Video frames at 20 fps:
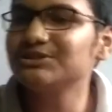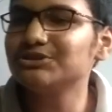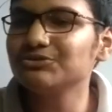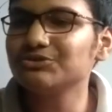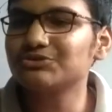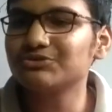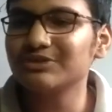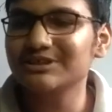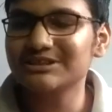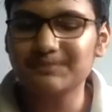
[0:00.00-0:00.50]

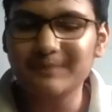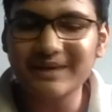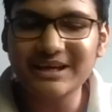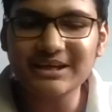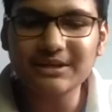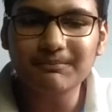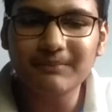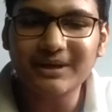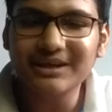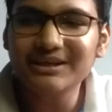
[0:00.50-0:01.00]
spend
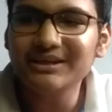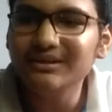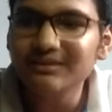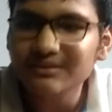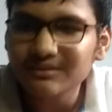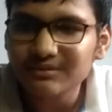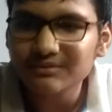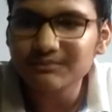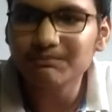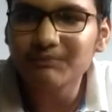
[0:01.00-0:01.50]

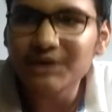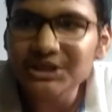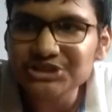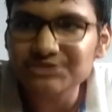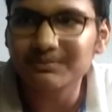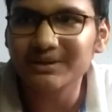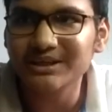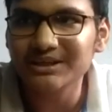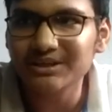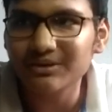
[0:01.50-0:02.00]
much money
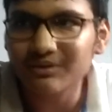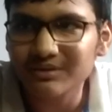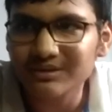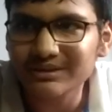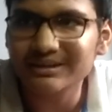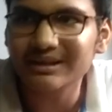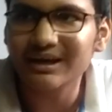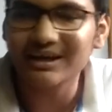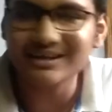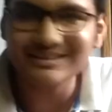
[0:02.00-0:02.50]
on
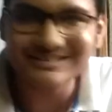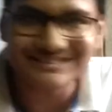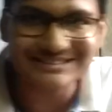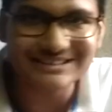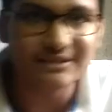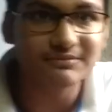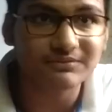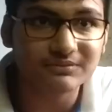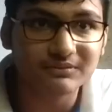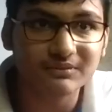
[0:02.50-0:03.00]
herself,
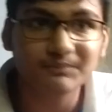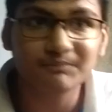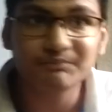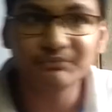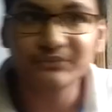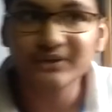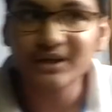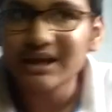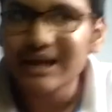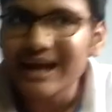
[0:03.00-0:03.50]

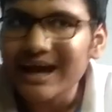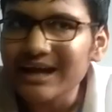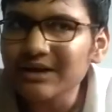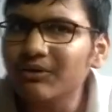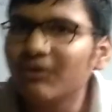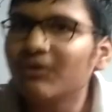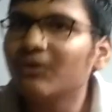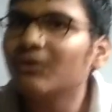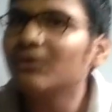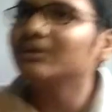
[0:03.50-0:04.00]
and
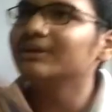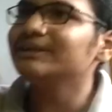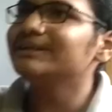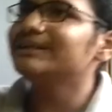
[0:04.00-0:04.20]
all these